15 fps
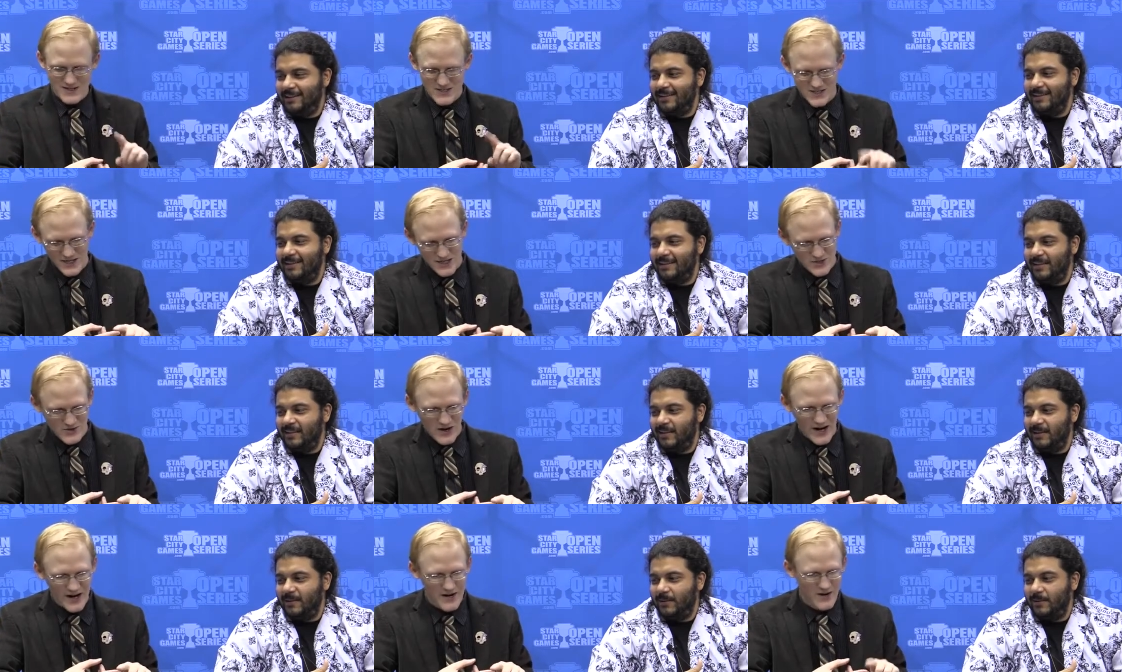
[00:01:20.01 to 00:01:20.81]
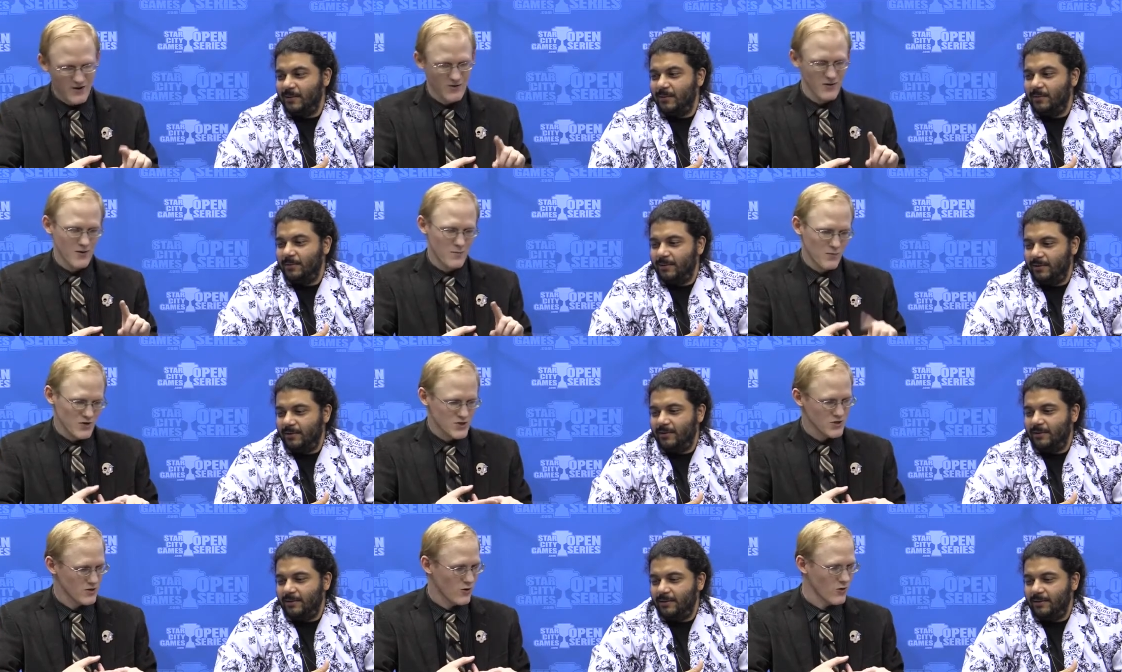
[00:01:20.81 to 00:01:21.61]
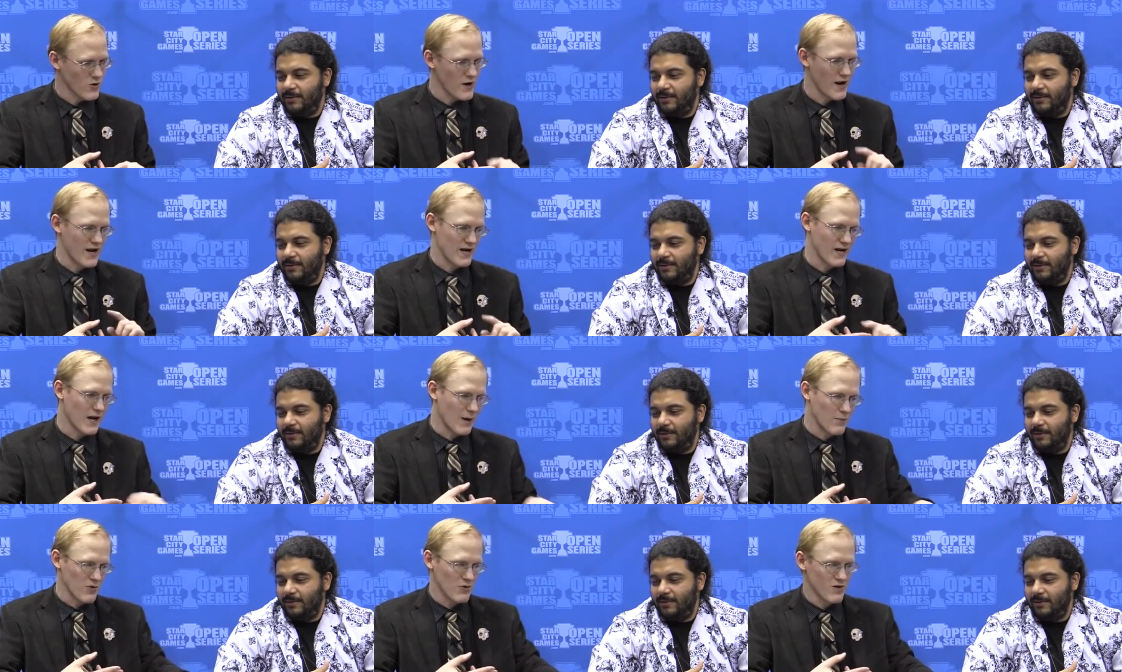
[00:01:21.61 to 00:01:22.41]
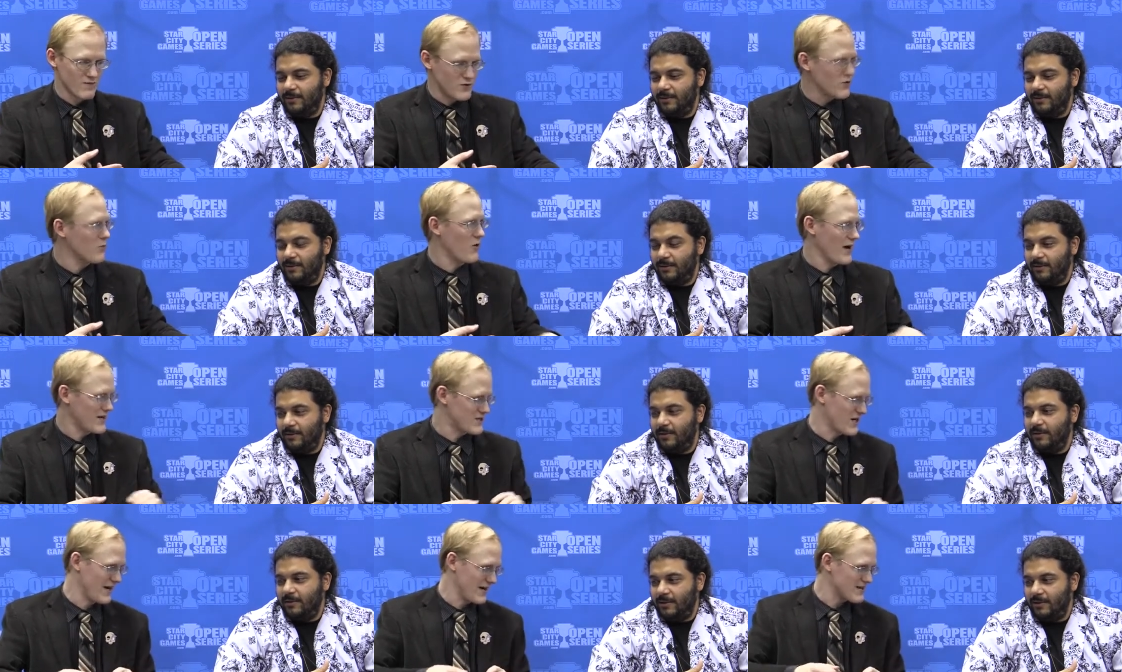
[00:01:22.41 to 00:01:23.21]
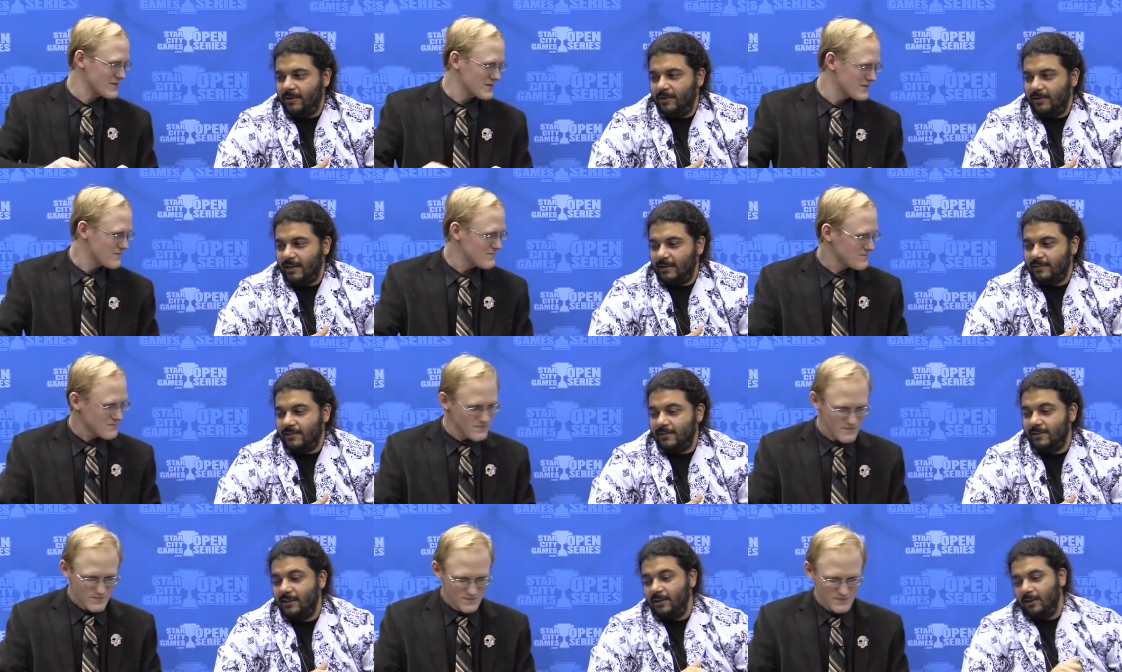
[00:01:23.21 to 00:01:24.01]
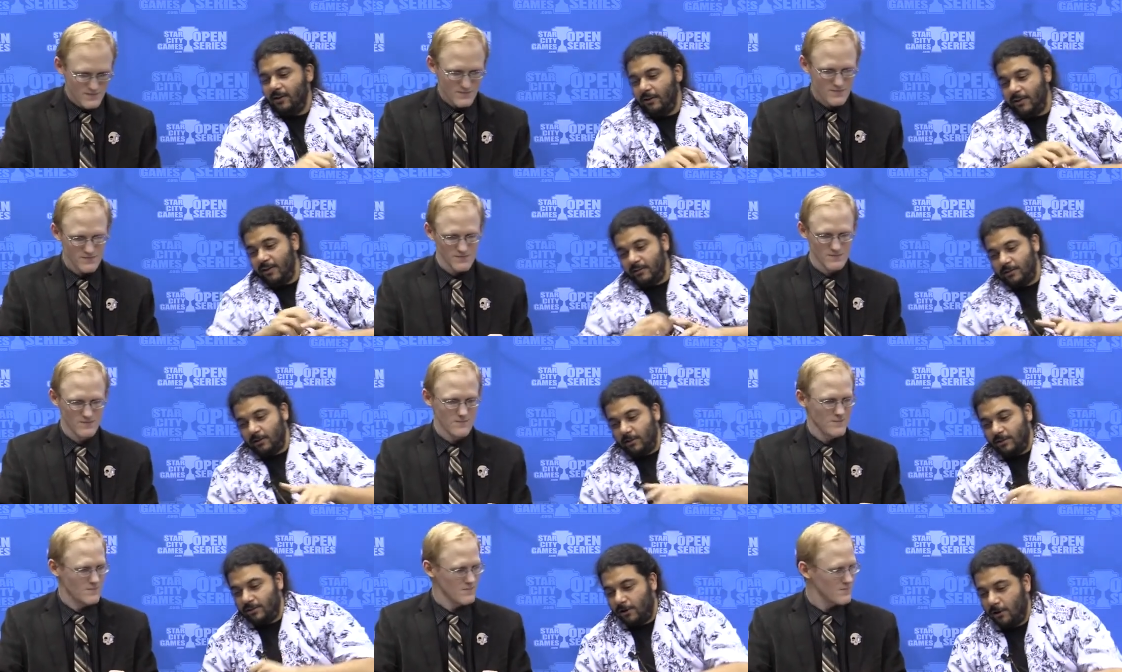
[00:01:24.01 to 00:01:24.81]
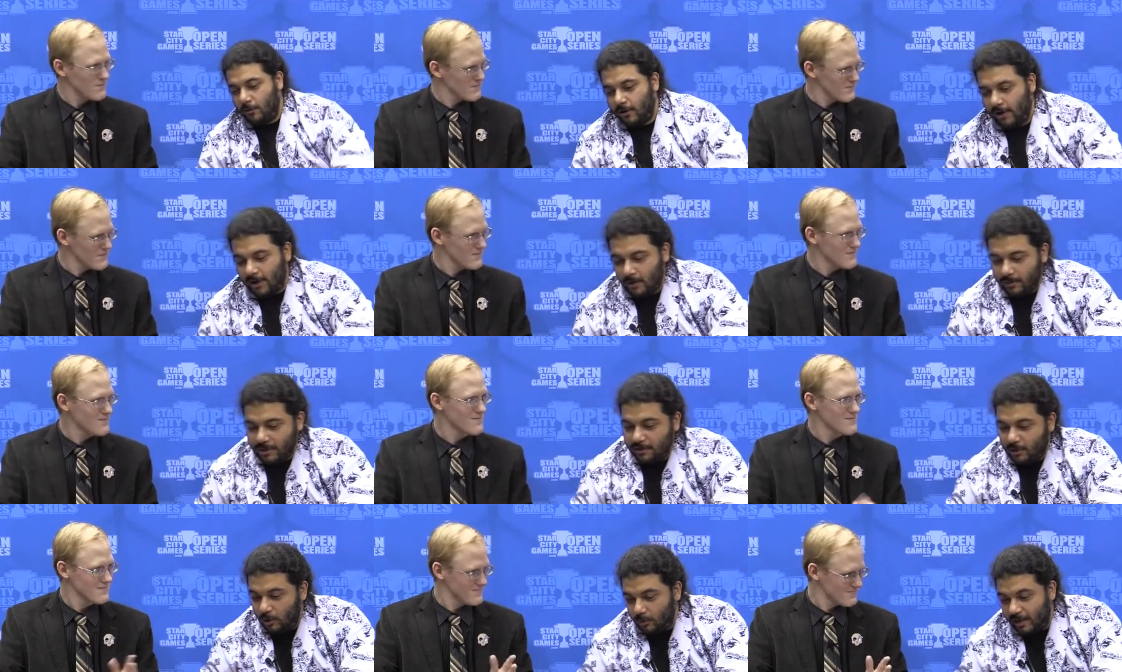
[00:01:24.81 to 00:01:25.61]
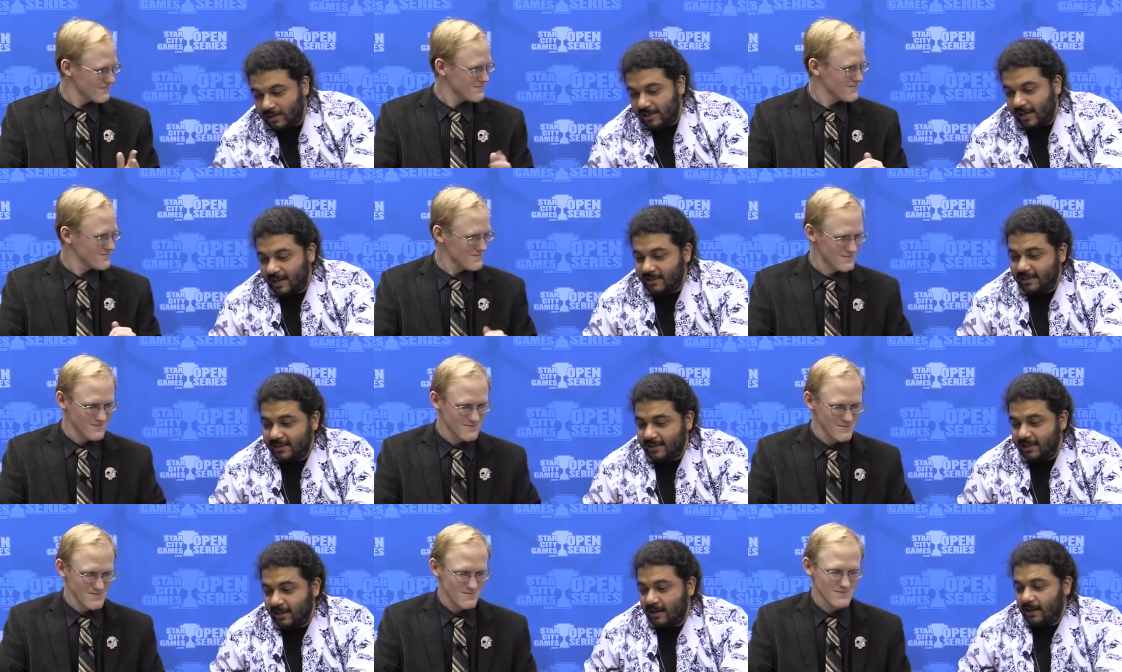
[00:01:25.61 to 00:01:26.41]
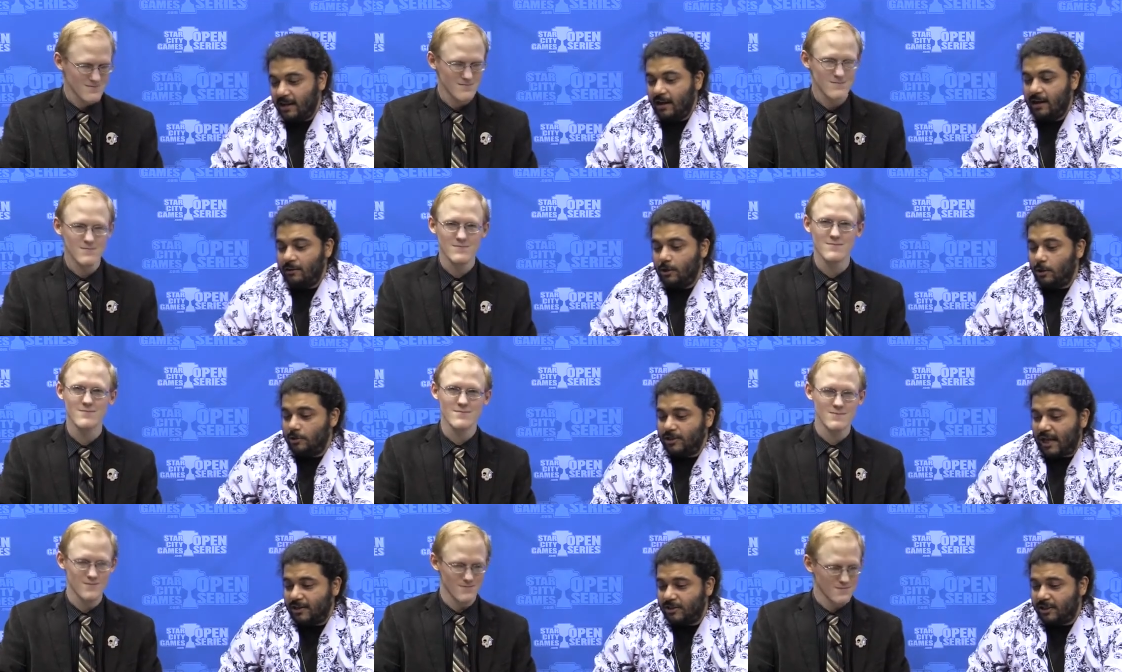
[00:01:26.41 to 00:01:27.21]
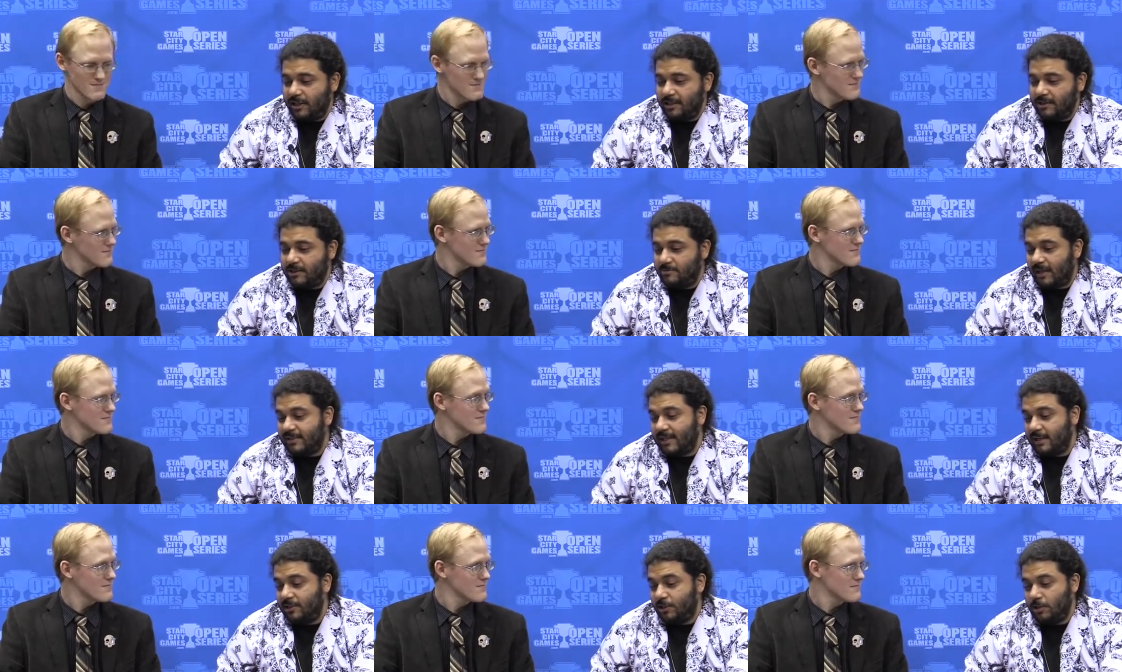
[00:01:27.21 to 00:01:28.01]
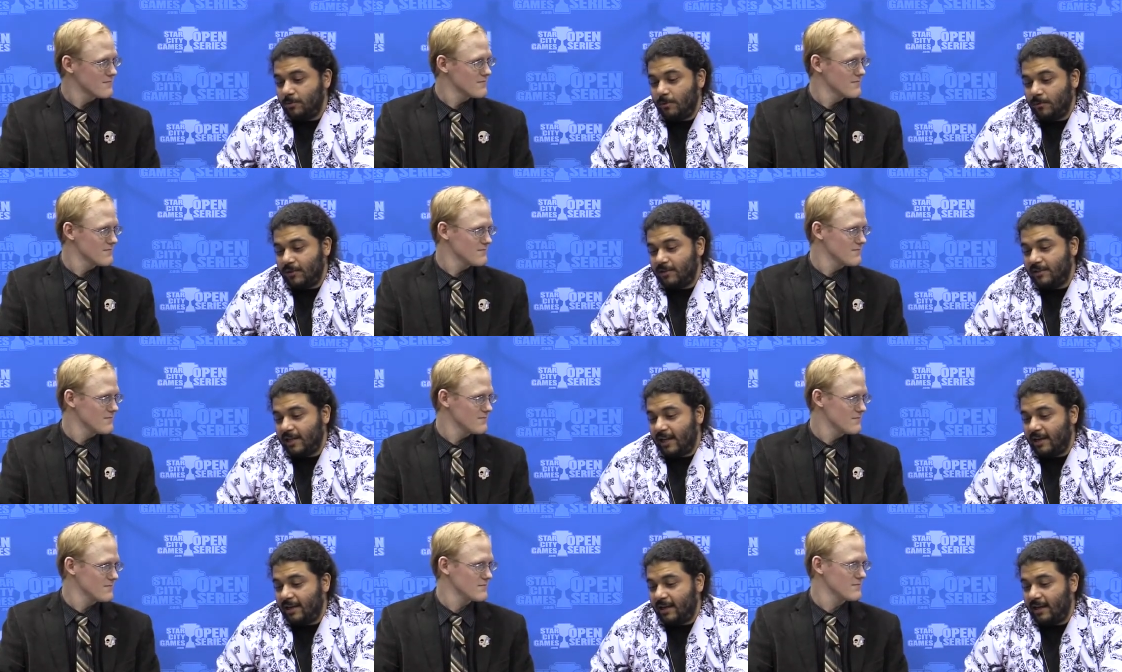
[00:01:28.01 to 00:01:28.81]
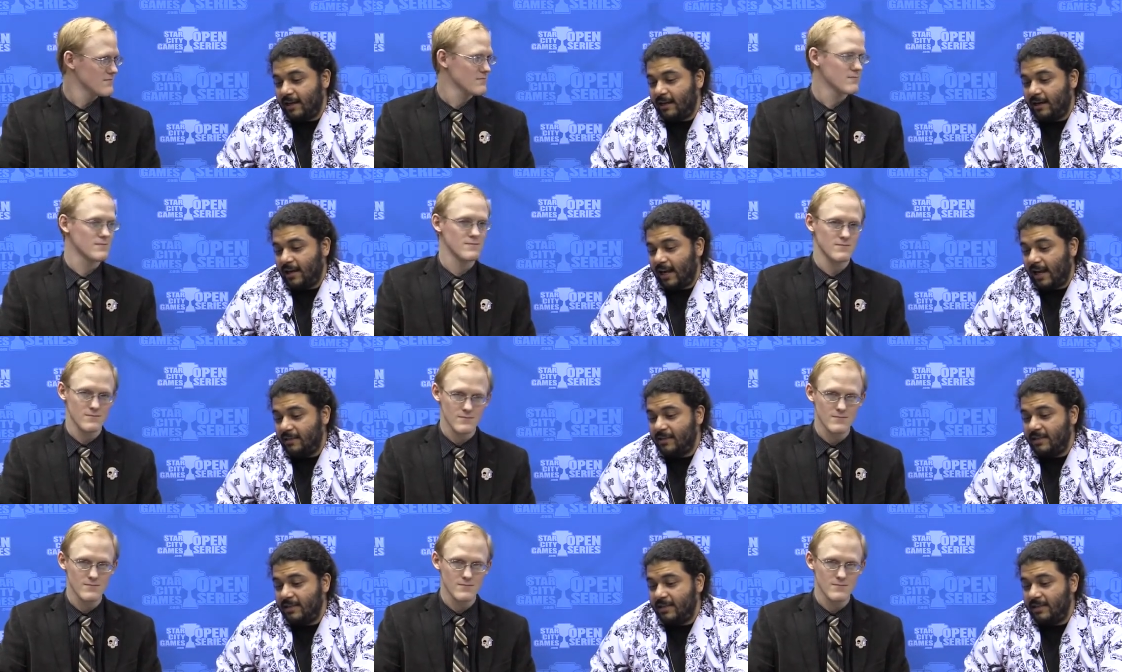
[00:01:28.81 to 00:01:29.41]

Speaker 1: Siege Rhino, Butcher the Horde, and a couple of Doomwake Giants.
Speaker 2: Yes. Okay, so let's start over here with the Doomwake Giants. Uh, those actually, this is my second tournament with this deck. Uh, I had